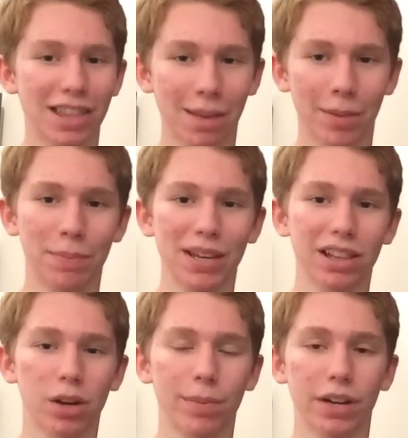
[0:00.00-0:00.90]
That might be a
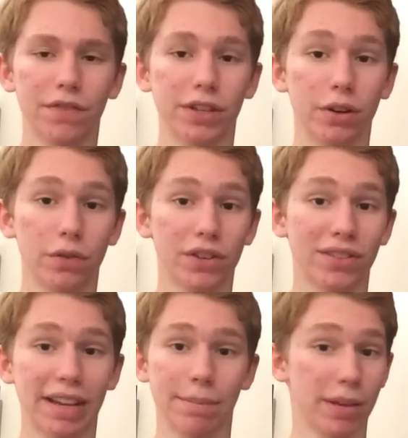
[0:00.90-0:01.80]
little bit of an
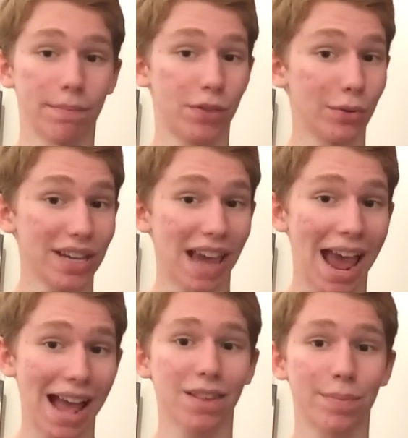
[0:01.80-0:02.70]
overstatement, though he
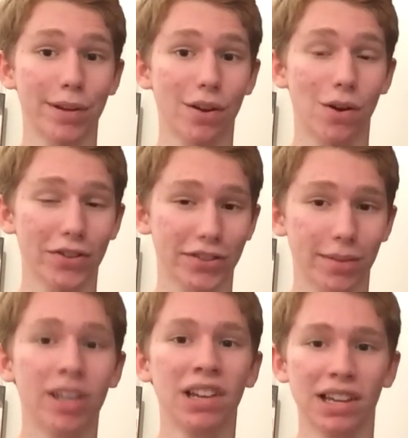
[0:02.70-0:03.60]
has been
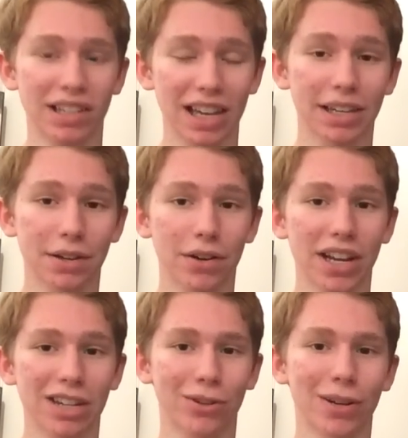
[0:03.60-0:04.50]
awesome taking on
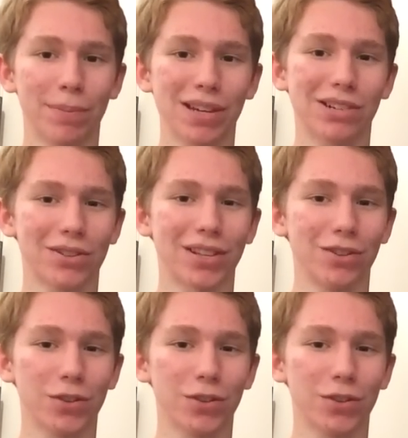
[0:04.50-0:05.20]
Adrian Peterson,